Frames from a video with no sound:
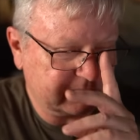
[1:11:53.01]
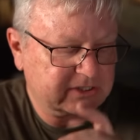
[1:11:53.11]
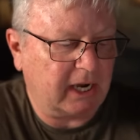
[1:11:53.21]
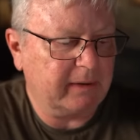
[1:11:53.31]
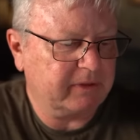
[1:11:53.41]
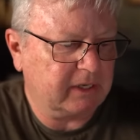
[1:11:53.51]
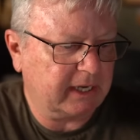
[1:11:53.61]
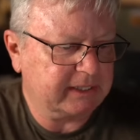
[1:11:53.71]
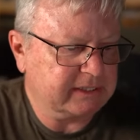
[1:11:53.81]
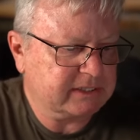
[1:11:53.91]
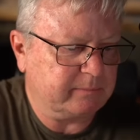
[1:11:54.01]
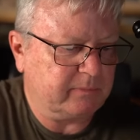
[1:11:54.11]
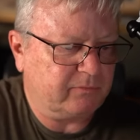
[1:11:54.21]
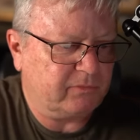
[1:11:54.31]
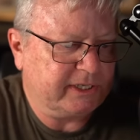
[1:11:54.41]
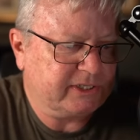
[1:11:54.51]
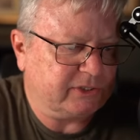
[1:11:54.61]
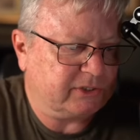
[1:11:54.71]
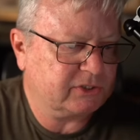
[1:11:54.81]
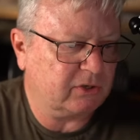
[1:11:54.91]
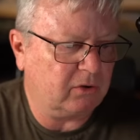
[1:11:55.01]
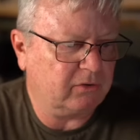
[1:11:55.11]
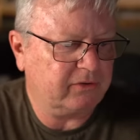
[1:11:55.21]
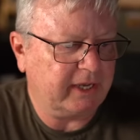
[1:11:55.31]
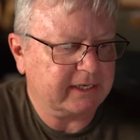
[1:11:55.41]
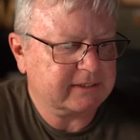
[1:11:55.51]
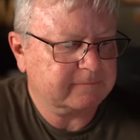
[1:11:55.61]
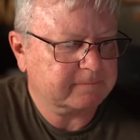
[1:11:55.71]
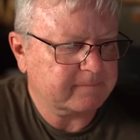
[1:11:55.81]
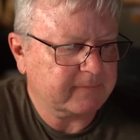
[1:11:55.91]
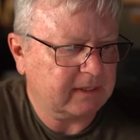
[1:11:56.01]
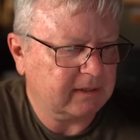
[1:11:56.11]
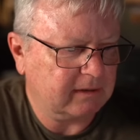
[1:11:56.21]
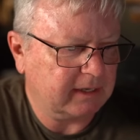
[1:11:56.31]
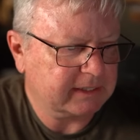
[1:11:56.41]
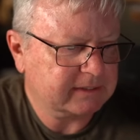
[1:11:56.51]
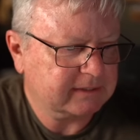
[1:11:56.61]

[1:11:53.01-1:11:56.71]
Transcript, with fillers: Time that I did some research on that. All right.